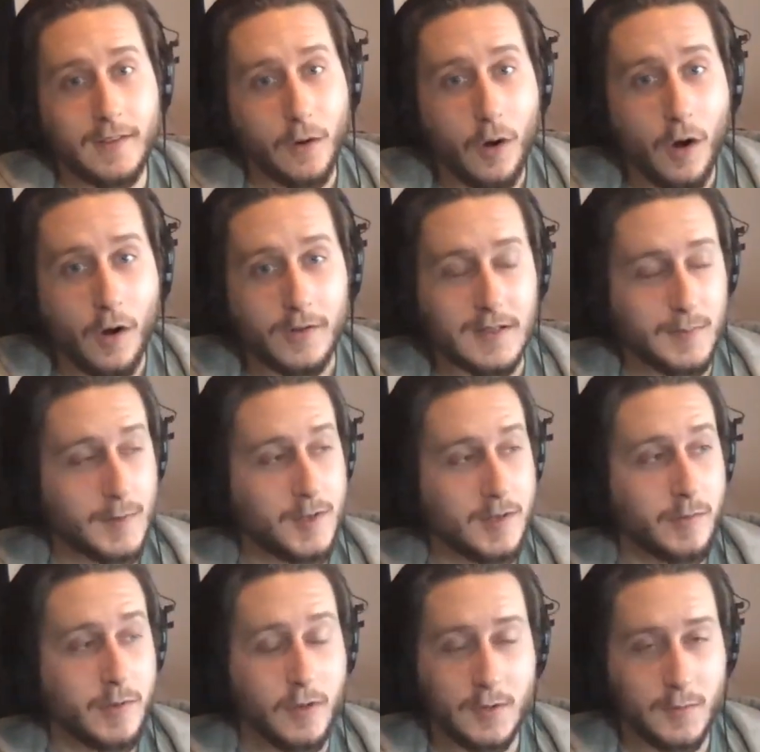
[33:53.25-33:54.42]
in the cars,
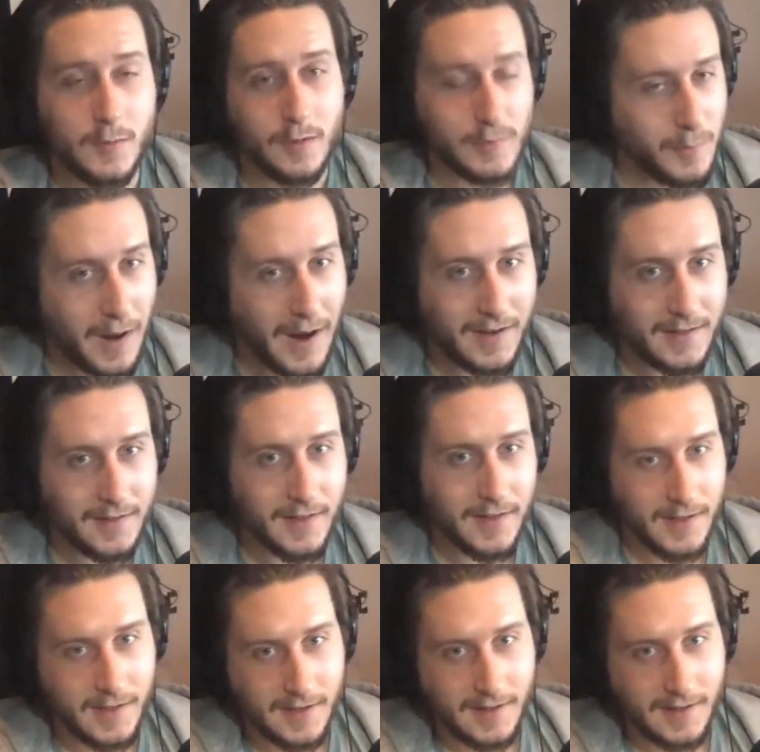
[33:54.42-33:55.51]
especially with those with autopilot.